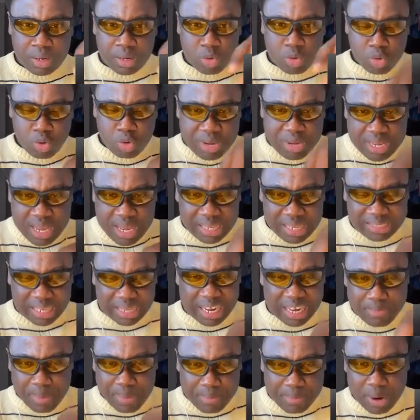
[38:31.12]
Unyes
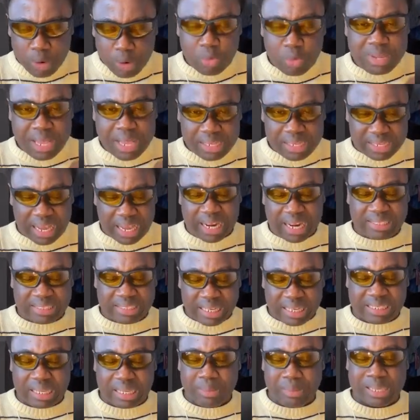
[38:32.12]
can be unyes can
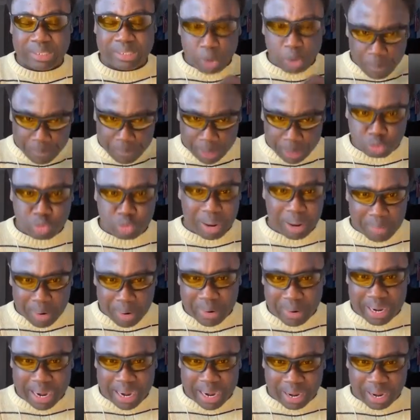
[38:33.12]
intend them as compared to
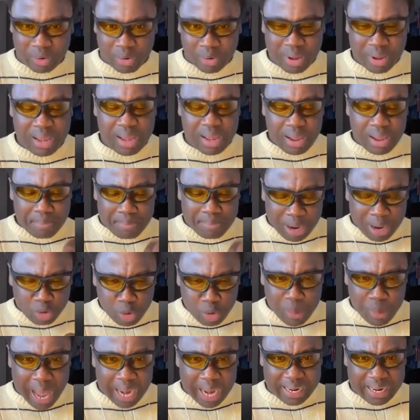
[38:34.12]
America, no. But
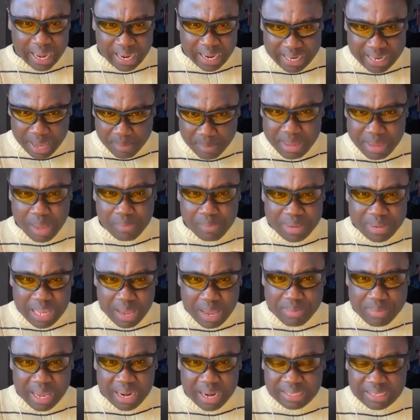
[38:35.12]
Dubai, like a Caribbean, be near
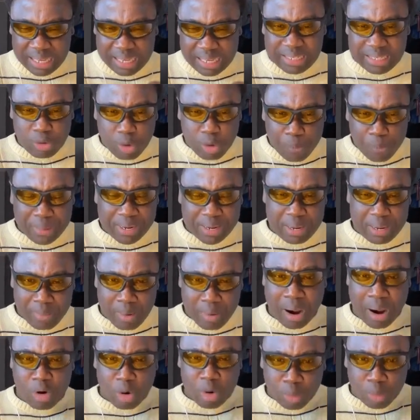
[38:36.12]
the instance the company
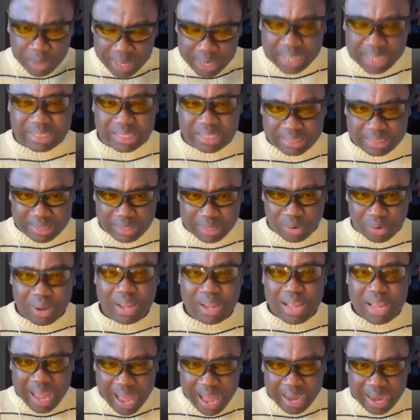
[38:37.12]
more accommodations, you know.
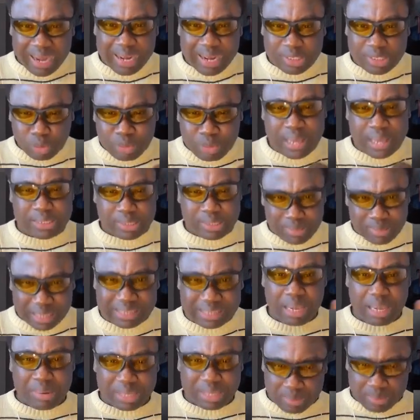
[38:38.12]
At least we are smart,
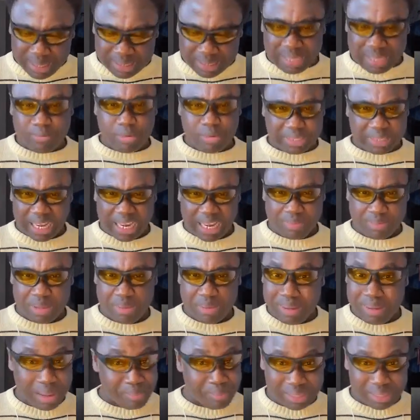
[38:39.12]
a bit messy, which can be.
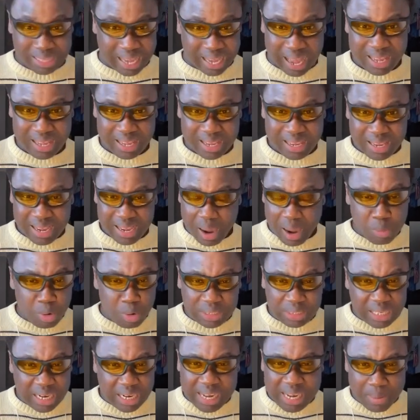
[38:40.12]
But Massa, I will
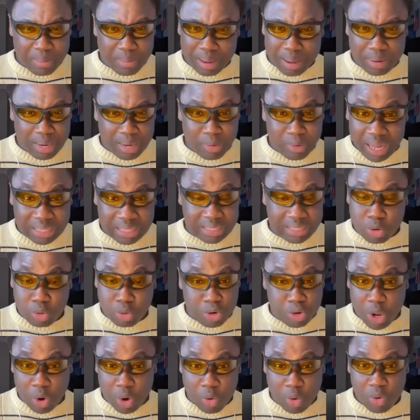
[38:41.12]
tell you, rent you,
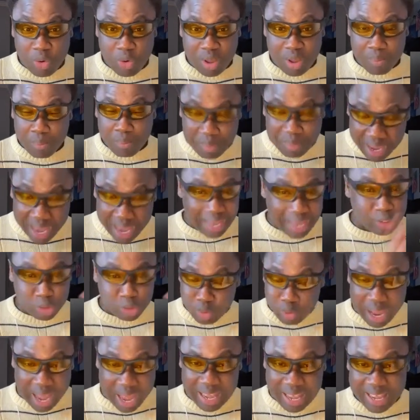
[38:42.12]
Kuyo, may I
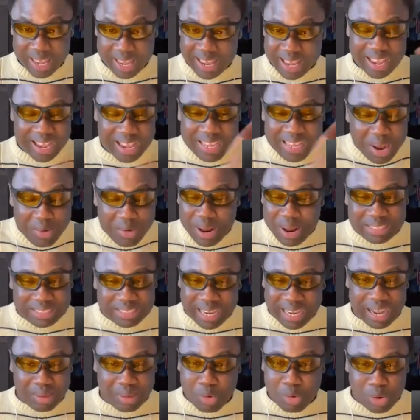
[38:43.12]
swear, and your rent
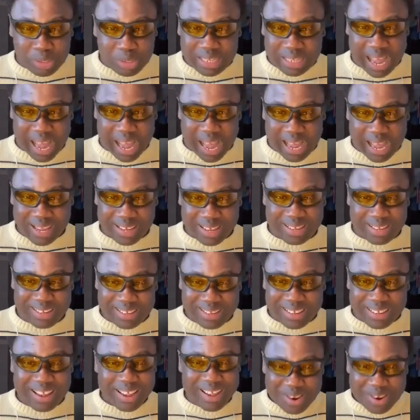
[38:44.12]
I can go with Cap.
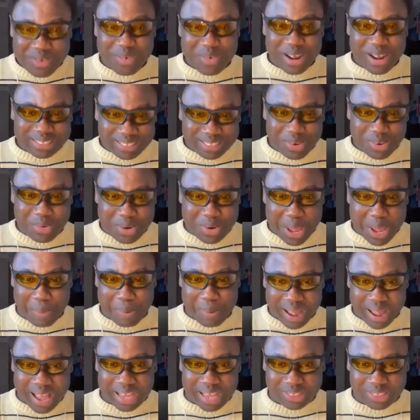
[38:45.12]
Rent you, Kuyo,
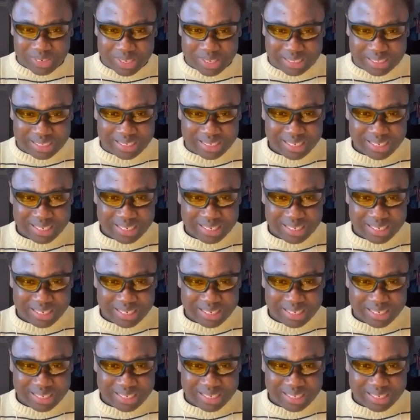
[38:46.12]
by our street.